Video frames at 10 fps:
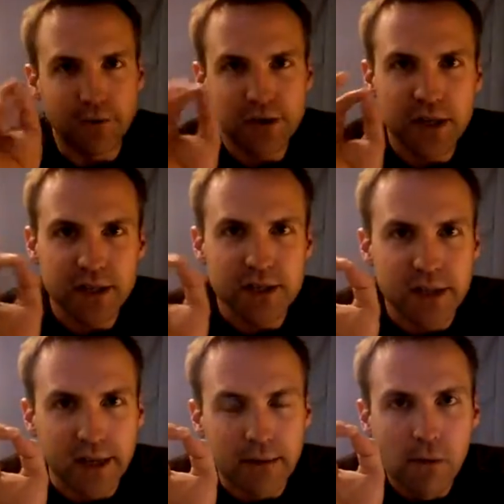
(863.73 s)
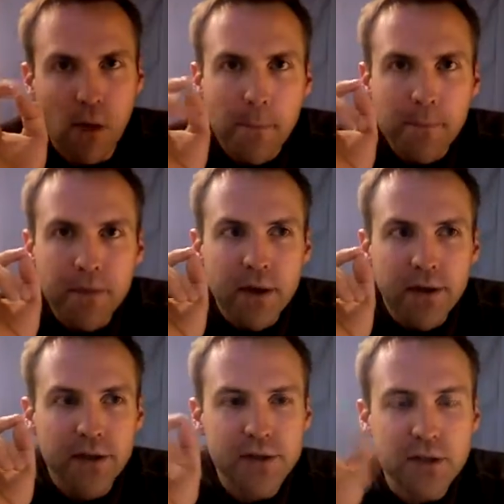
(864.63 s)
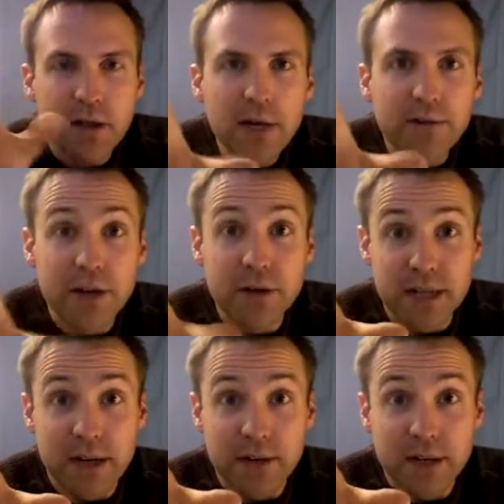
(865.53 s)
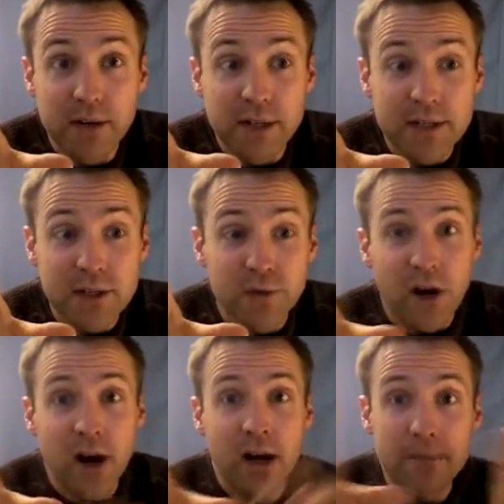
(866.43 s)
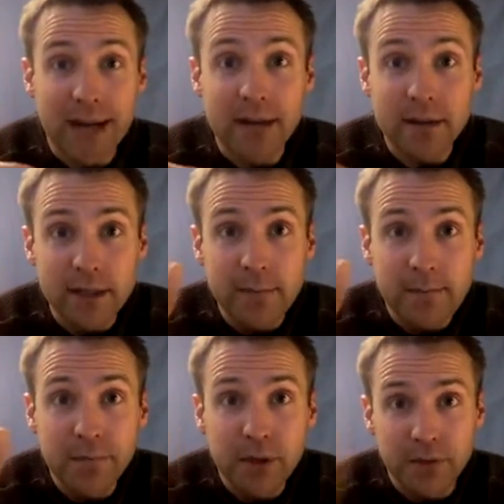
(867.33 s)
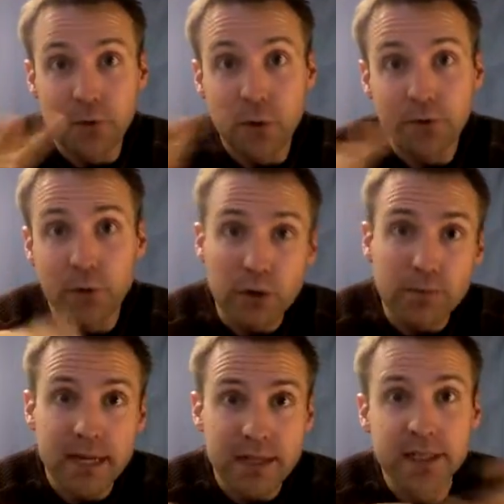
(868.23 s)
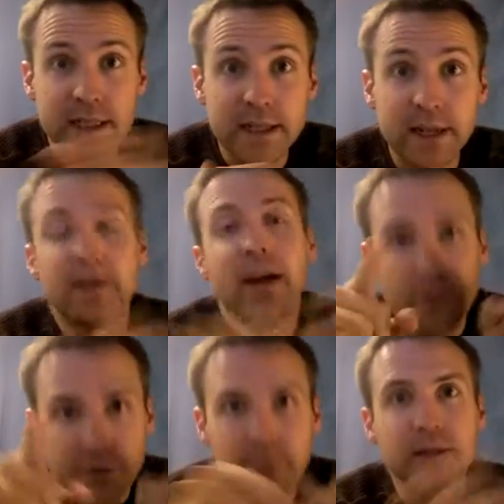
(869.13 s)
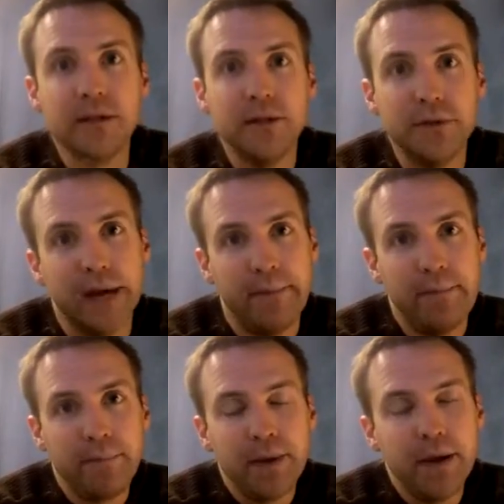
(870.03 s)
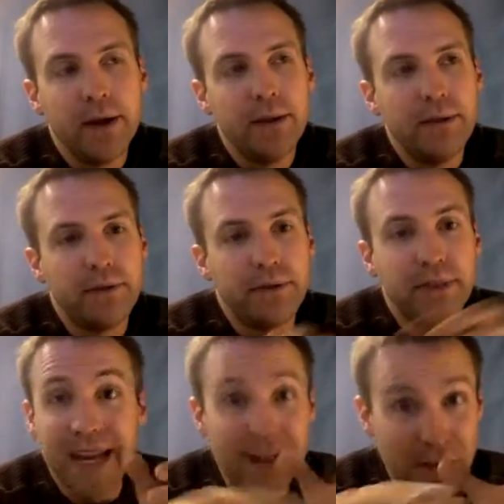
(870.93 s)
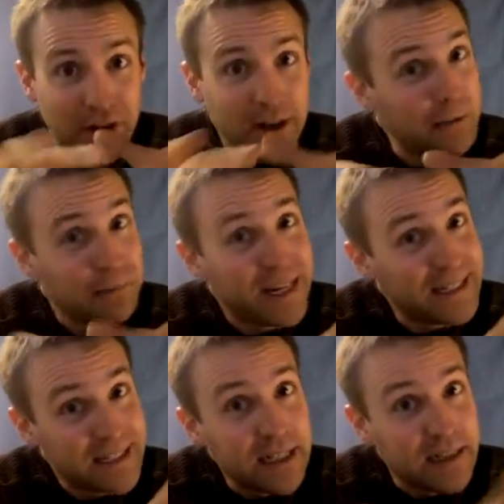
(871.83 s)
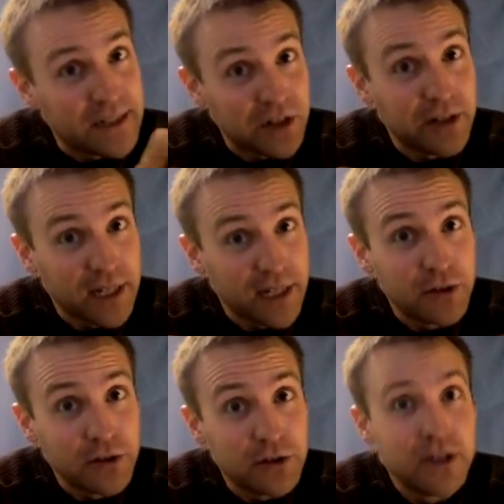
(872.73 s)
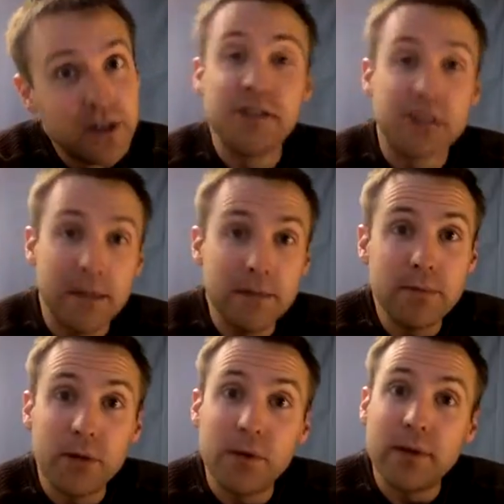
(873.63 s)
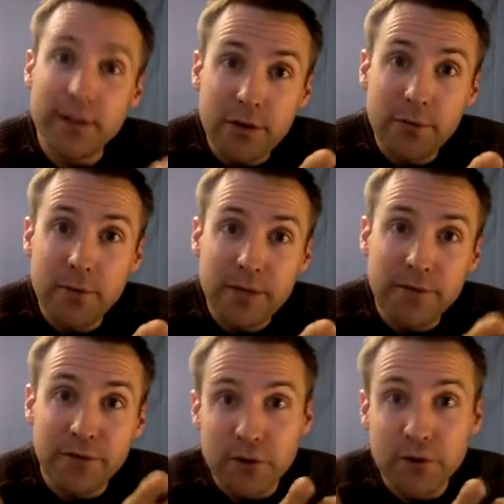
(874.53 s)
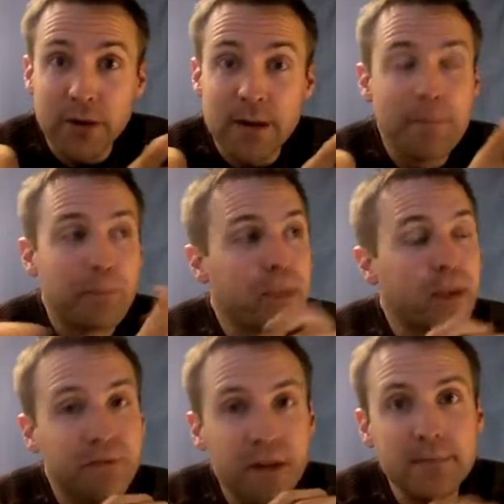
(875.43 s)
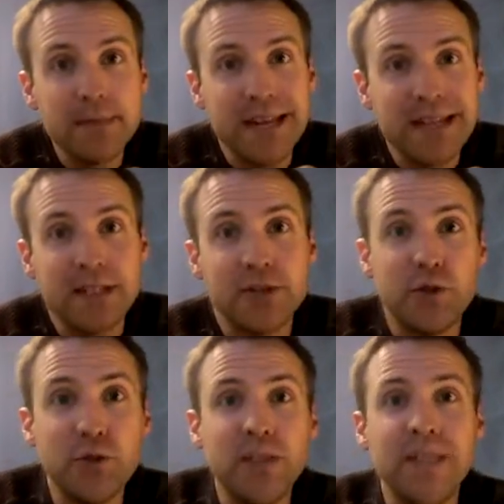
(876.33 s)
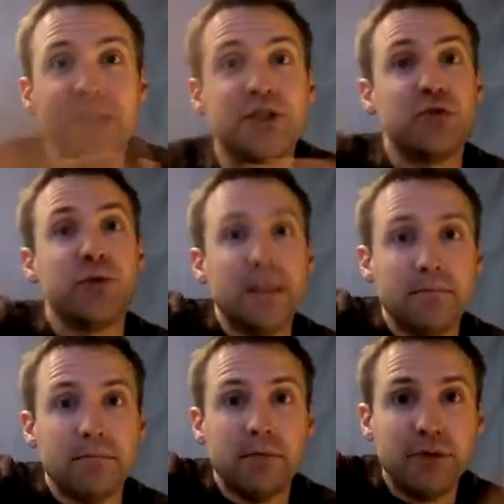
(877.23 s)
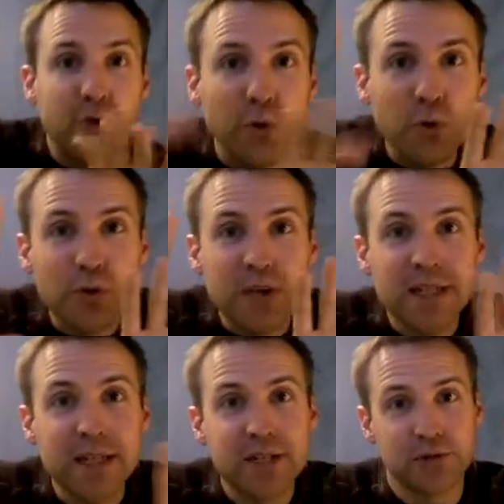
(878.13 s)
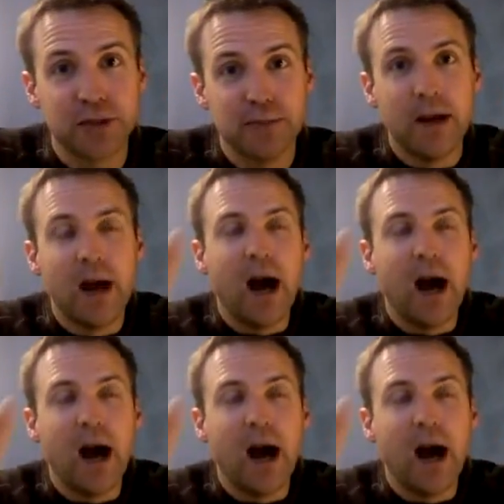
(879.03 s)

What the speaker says: for just a second. There's a lot of editors out there that sort of automatically fold for you based on indent. Vim can do that. And a lot of them, that's it. That's all they can do. Some of them go a little bit further. Vim takes it to the extreme. To the extreme.